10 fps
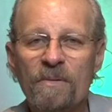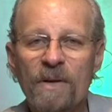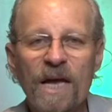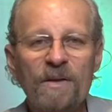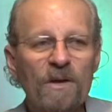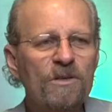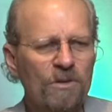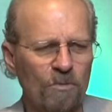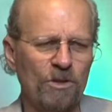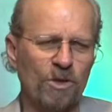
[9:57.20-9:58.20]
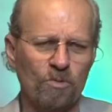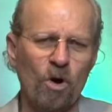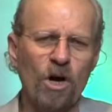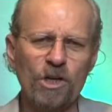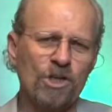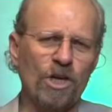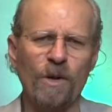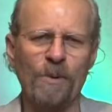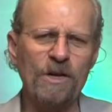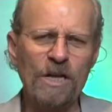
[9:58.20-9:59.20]
And was it wrong to
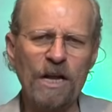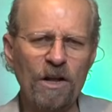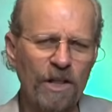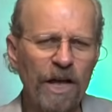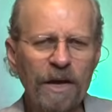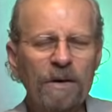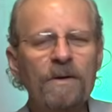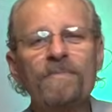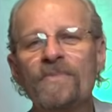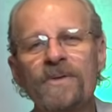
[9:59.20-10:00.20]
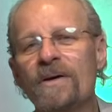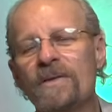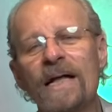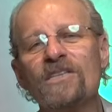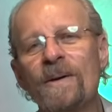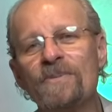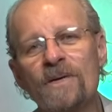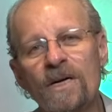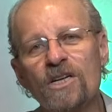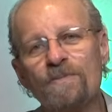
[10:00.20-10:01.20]
celebrate that, LA? That's up
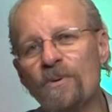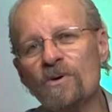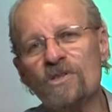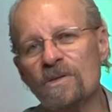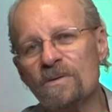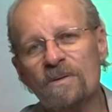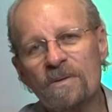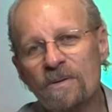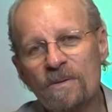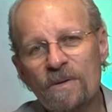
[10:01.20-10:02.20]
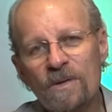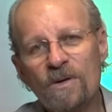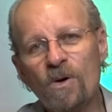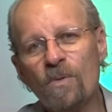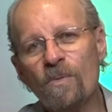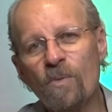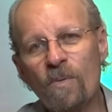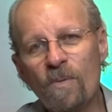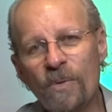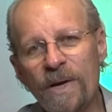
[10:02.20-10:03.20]
to each person. You know,
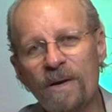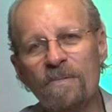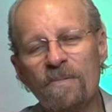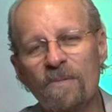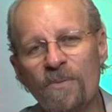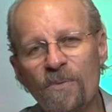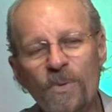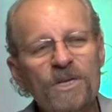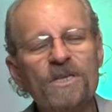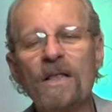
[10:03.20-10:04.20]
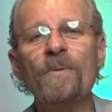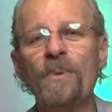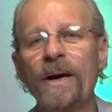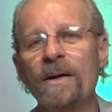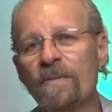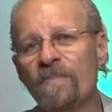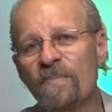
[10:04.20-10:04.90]
we celebrate it.